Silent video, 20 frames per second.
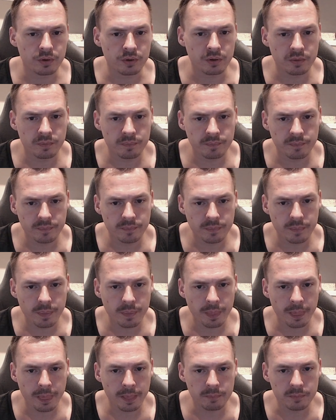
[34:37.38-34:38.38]
I'm
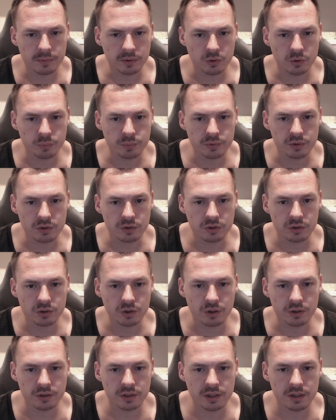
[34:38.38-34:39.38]
going to open
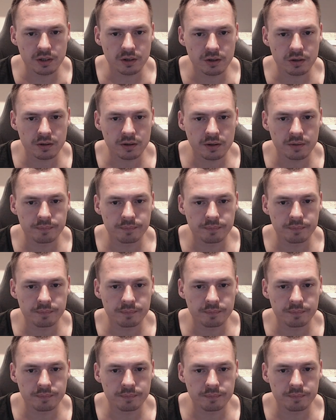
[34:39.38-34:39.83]
Donkey Kong,